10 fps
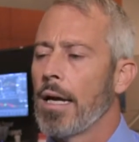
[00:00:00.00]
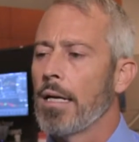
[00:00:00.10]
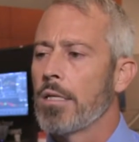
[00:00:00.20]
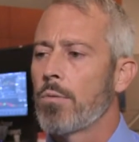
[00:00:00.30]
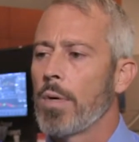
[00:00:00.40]

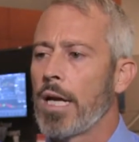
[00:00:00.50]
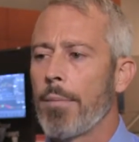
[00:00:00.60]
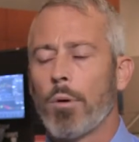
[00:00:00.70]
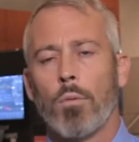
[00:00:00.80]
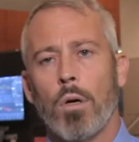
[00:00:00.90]
is we
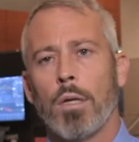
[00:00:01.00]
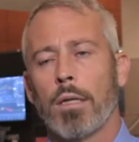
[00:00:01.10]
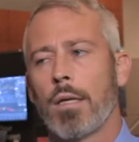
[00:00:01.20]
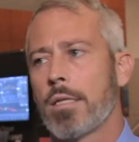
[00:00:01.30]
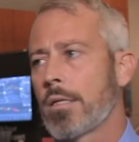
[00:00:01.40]
keep a rolling
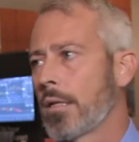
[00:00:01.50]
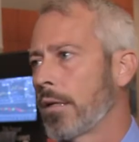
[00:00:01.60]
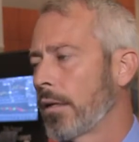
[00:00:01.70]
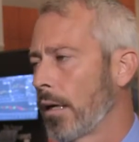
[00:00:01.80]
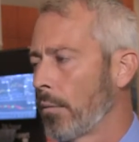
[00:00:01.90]
list of
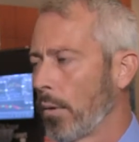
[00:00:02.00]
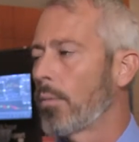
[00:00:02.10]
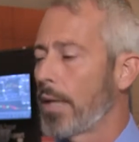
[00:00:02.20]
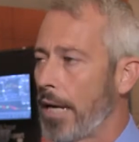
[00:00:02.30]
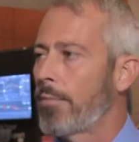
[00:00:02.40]
their, uh,
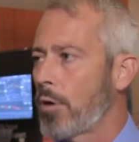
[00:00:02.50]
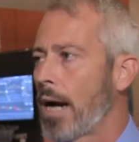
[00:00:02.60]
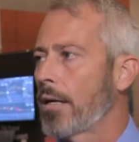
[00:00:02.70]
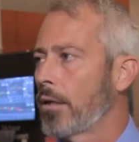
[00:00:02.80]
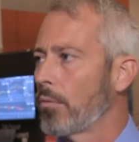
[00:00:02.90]
we keep
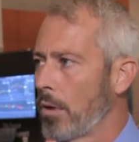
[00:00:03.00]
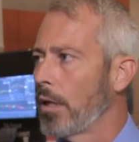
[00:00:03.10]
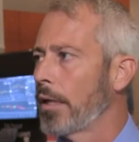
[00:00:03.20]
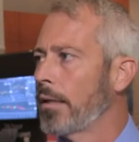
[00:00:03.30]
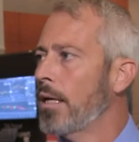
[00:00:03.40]
track of their
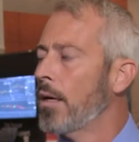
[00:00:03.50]
rolling